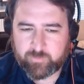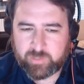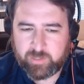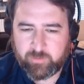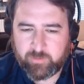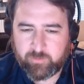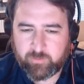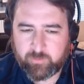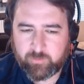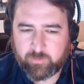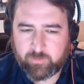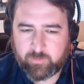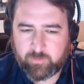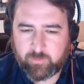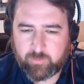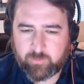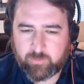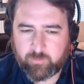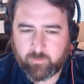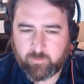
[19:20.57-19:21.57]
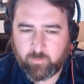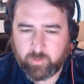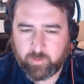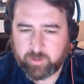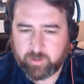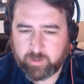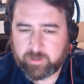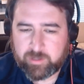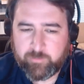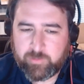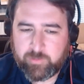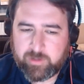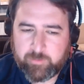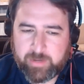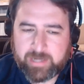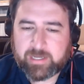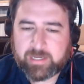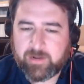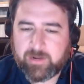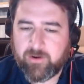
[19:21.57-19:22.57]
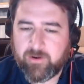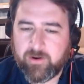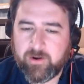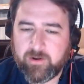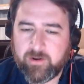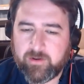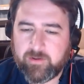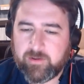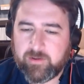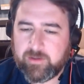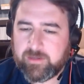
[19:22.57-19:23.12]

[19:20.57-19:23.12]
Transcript: you we're a community bank at heart.